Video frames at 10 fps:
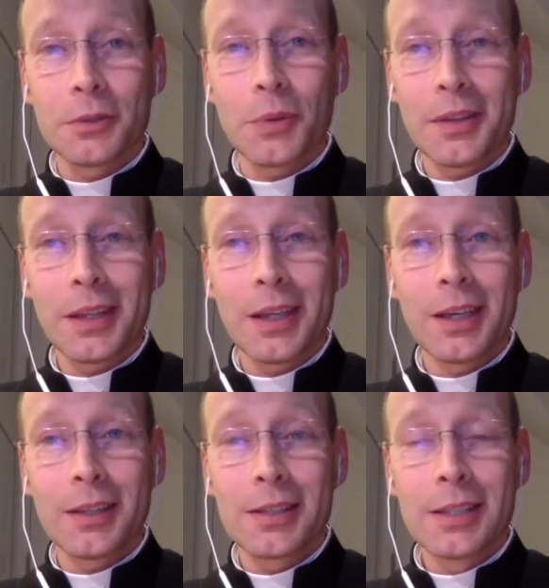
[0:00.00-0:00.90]
the right
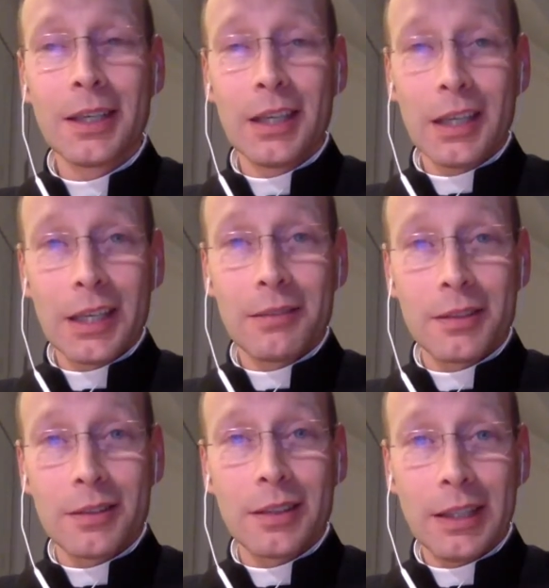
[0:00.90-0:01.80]
things,
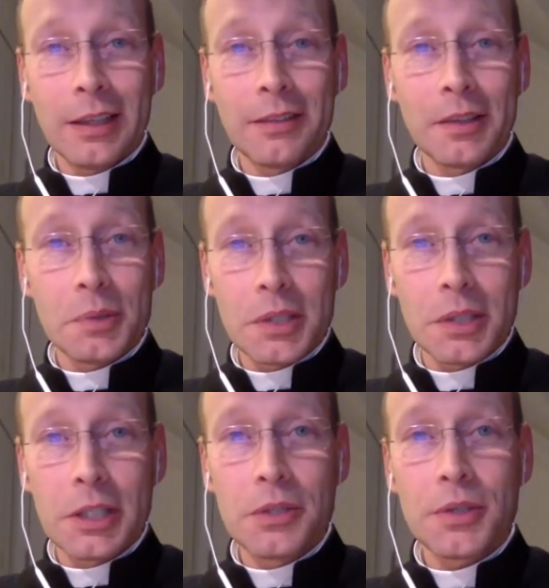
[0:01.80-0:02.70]
even if it was a
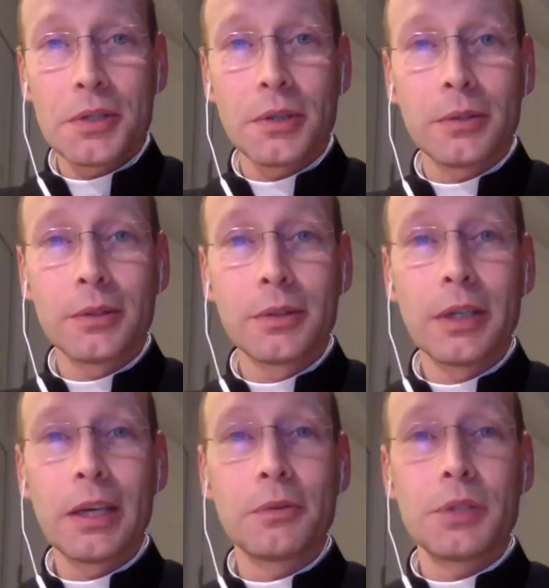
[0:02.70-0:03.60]
nuisance or
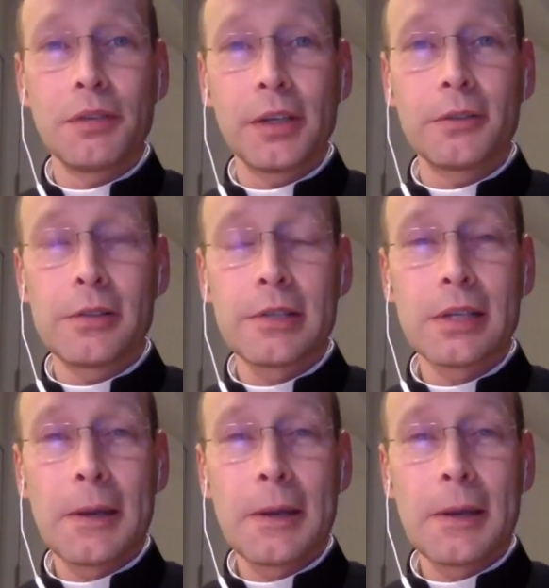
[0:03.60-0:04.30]
it was difficult.